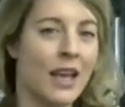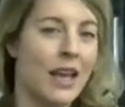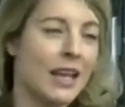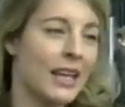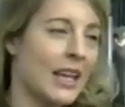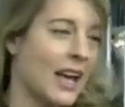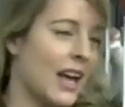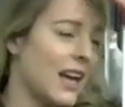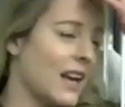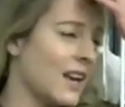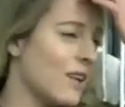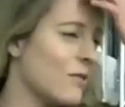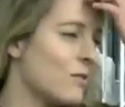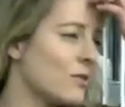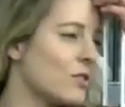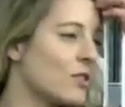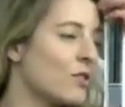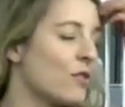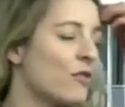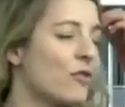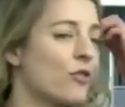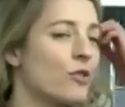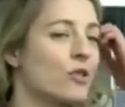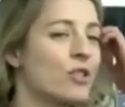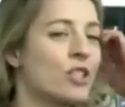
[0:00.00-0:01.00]
Canada
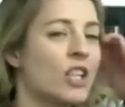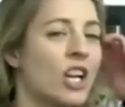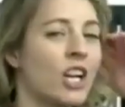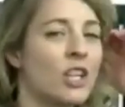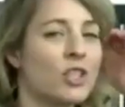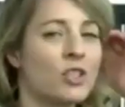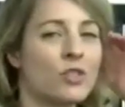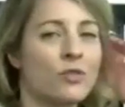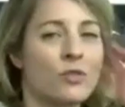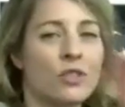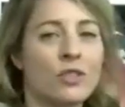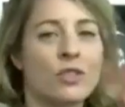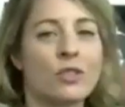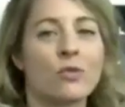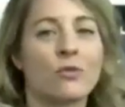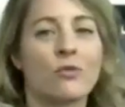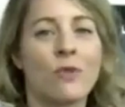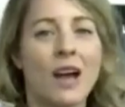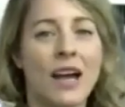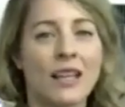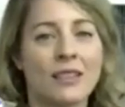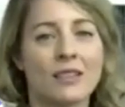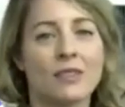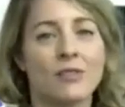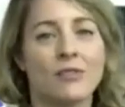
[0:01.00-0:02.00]
was the first country to
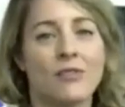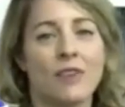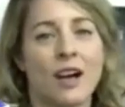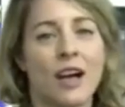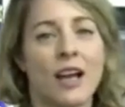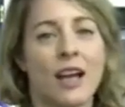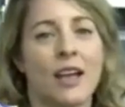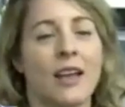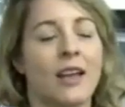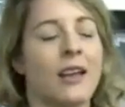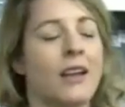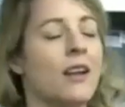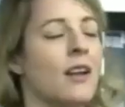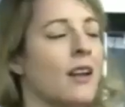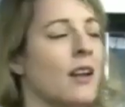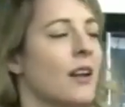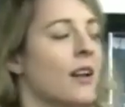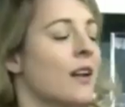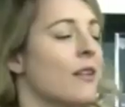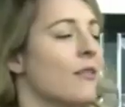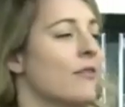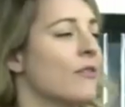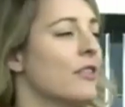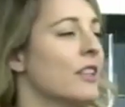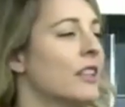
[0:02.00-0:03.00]
ratify
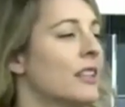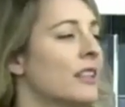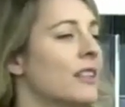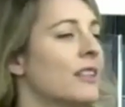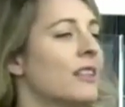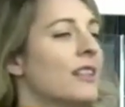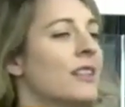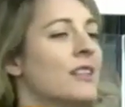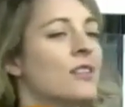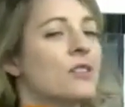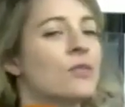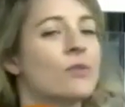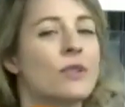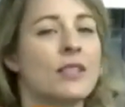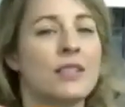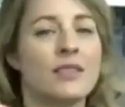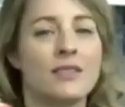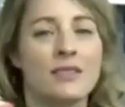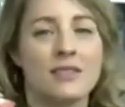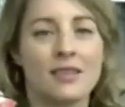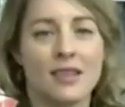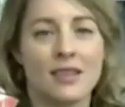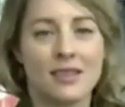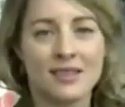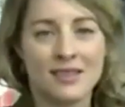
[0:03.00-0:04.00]
Finland and
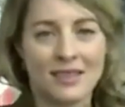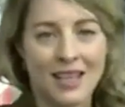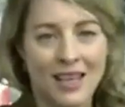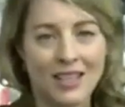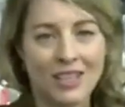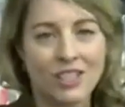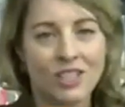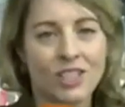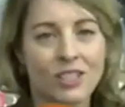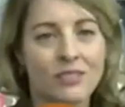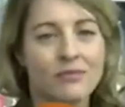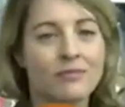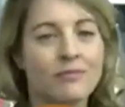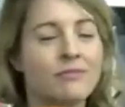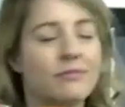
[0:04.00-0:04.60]
Sweden's accession.